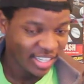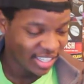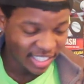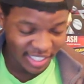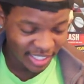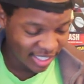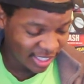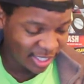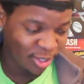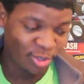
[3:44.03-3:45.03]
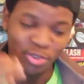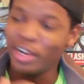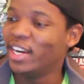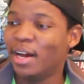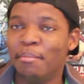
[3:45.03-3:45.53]
they just
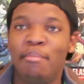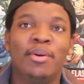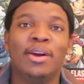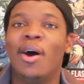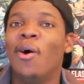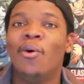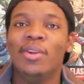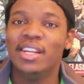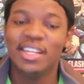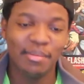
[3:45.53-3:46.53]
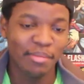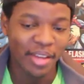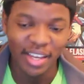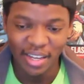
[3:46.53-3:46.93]
straight up put a hole in him,